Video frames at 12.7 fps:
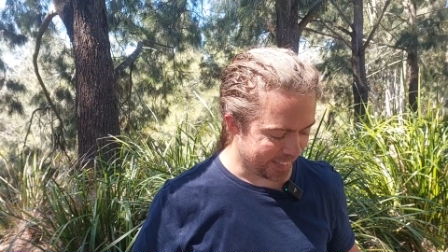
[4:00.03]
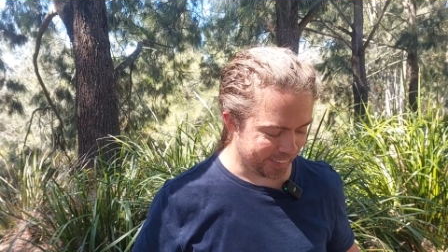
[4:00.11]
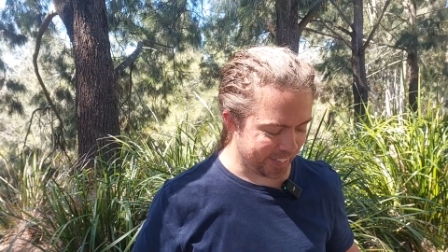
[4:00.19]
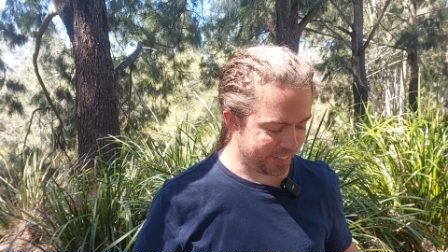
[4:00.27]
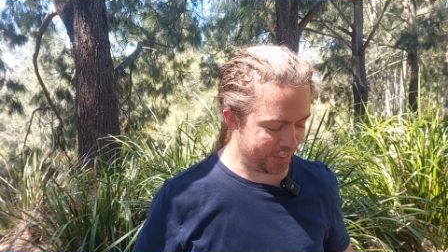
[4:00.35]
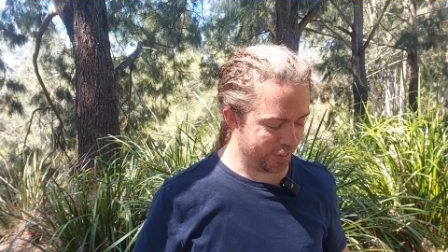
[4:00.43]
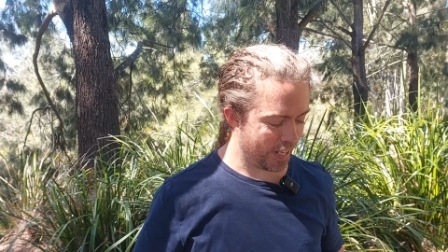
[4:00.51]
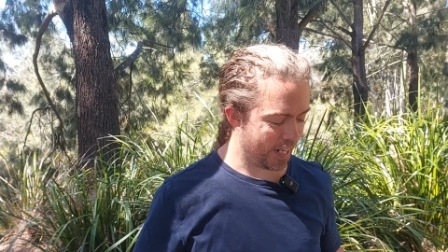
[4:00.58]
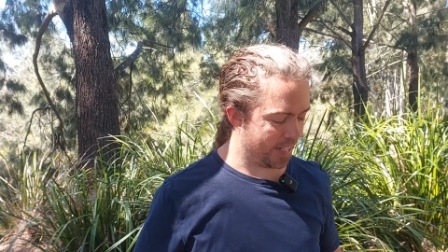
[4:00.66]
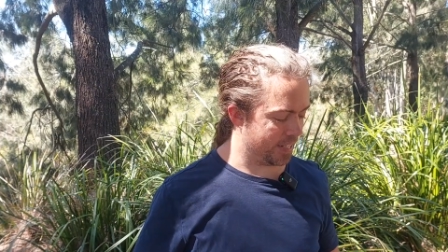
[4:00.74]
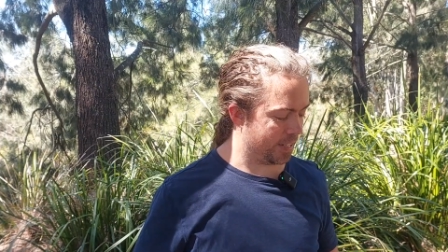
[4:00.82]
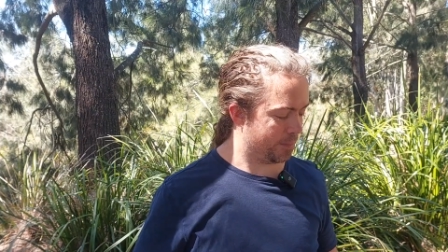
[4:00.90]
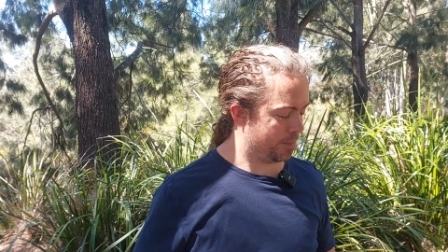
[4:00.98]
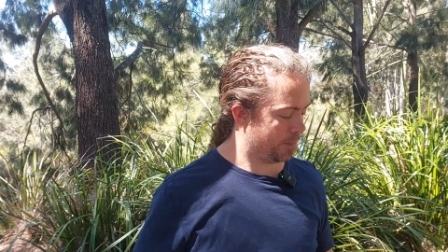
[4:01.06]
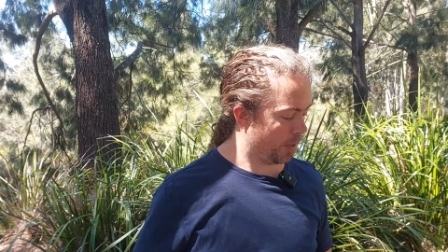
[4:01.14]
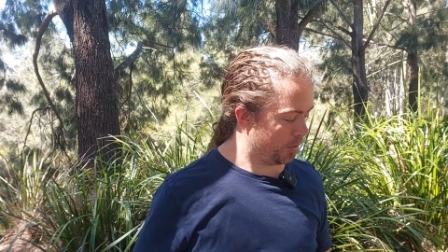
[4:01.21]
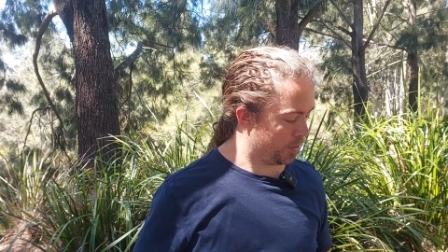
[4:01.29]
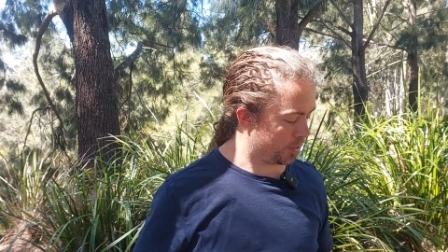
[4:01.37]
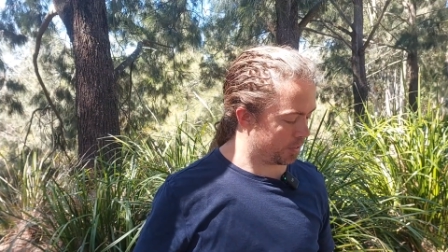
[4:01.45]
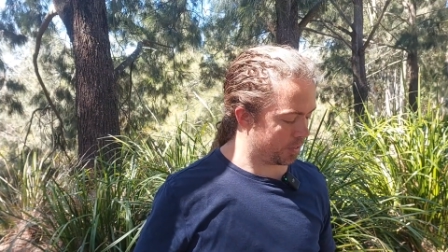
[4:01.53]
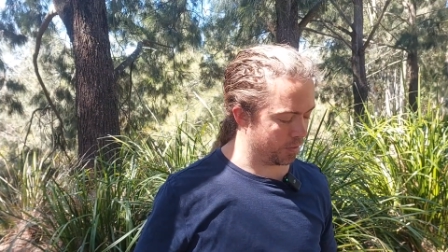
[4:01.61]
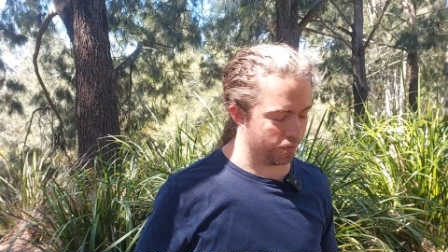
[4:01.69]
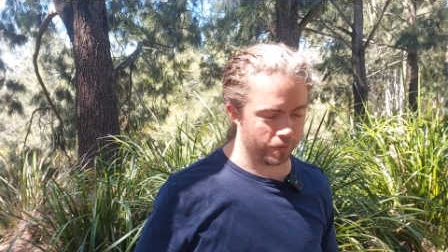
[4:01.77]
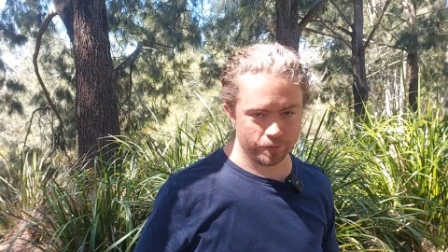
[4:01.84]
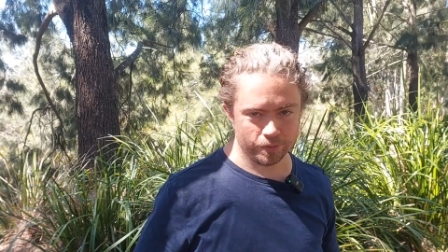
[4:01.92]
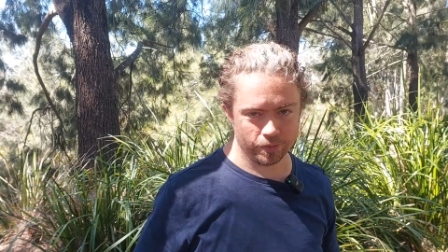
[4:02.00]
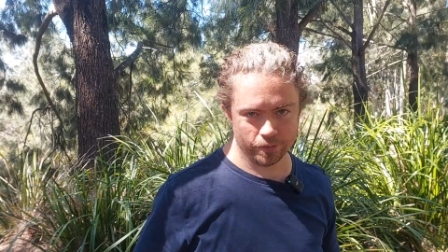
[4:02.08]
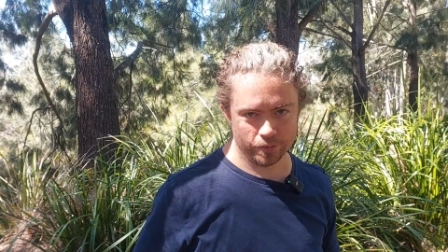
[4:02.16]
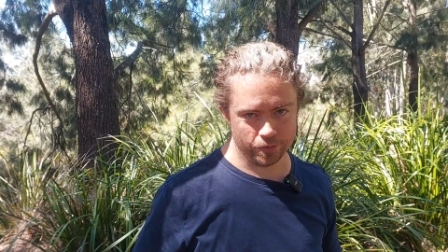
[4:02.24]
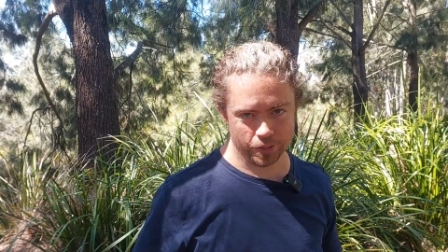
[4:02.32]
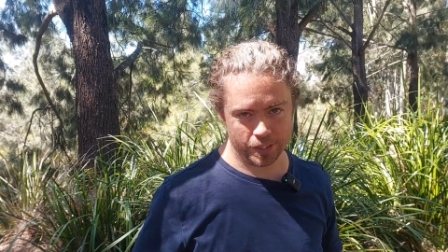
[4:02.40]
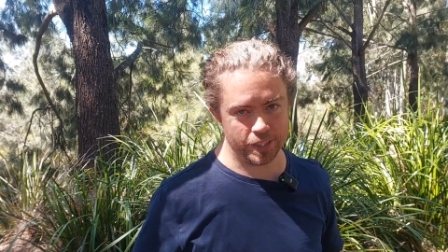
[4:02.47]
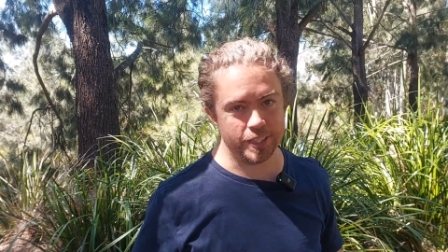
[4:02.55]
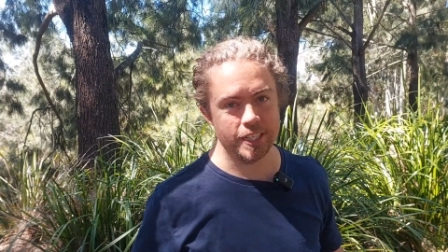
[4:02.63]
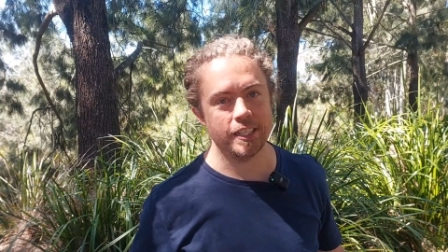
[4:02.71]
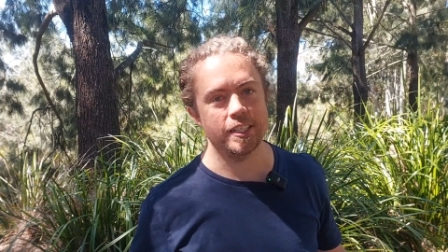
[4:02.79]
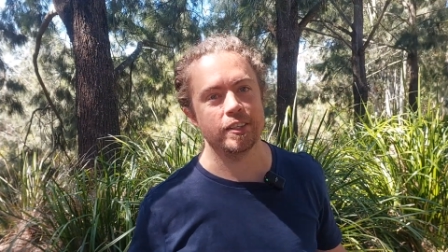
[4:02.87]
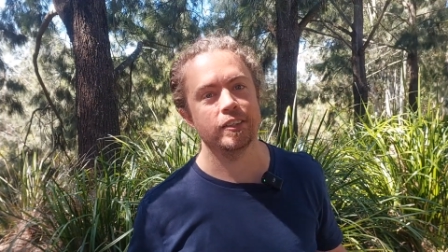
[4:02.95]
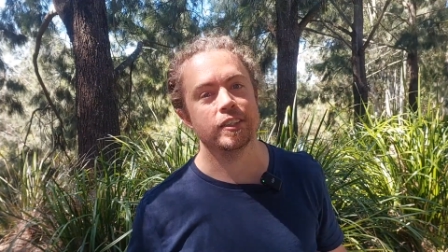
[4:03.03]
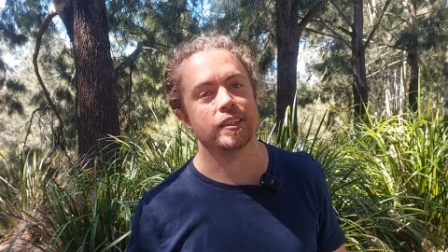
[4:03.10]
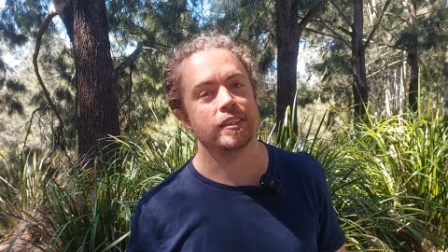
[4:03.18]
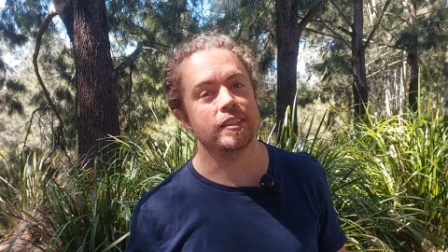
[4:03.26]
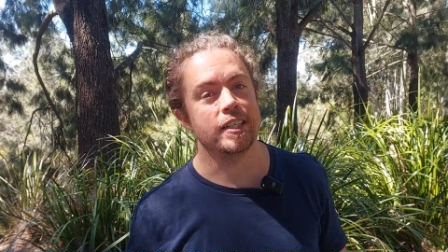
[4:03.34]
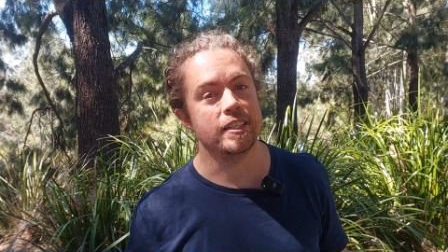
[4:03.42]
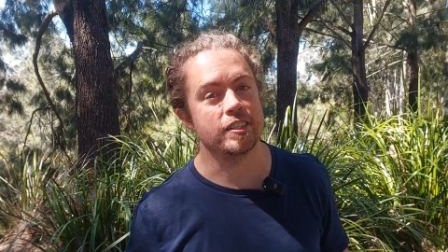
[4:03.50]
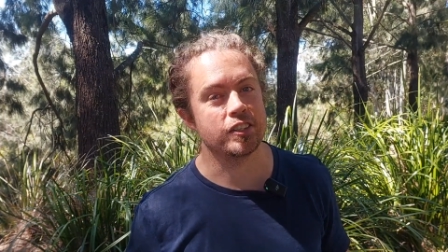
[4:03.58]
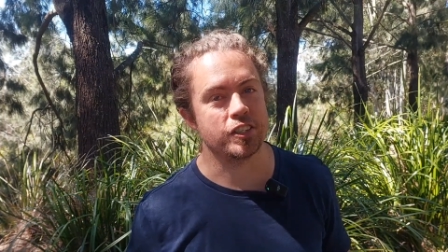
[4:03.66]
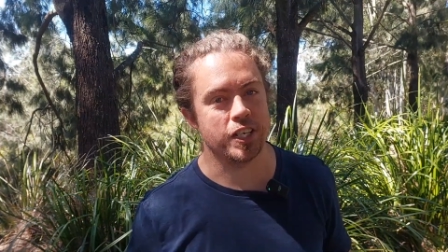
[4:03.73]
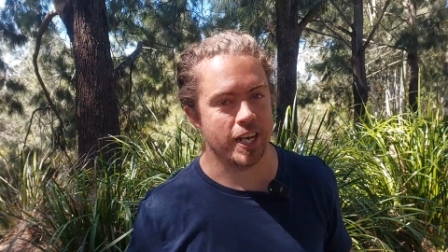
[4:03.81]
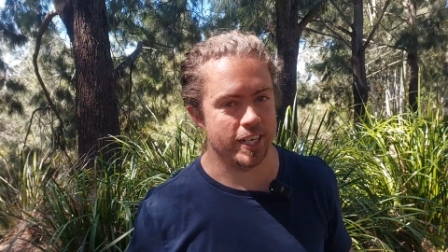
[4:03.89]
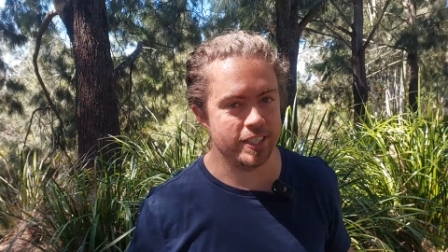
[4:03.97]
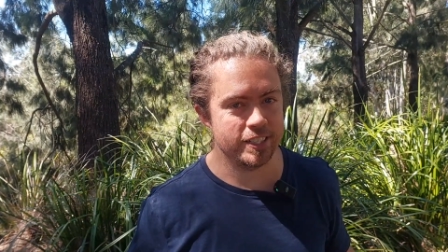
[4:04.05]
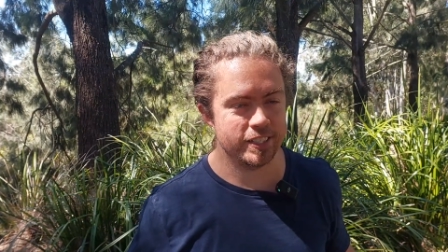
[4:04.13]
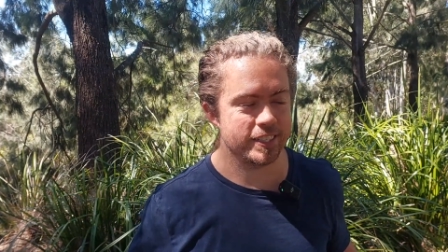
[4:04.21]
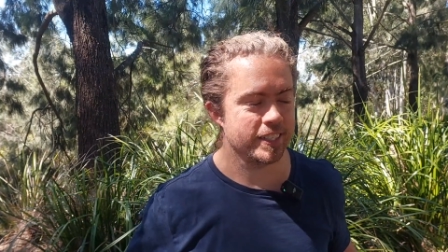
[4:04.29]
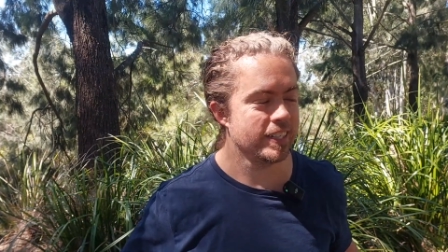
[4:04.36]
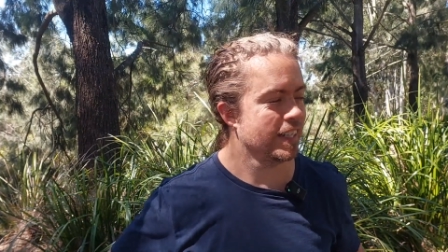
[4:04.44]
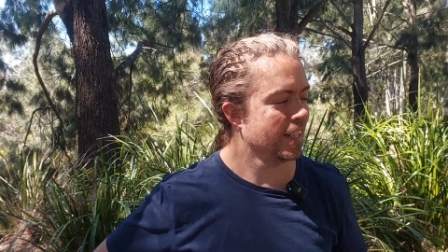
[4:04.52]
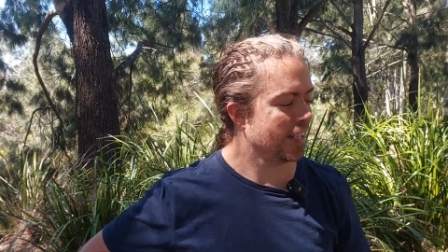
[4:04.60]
unless you had the most ridiculous niche case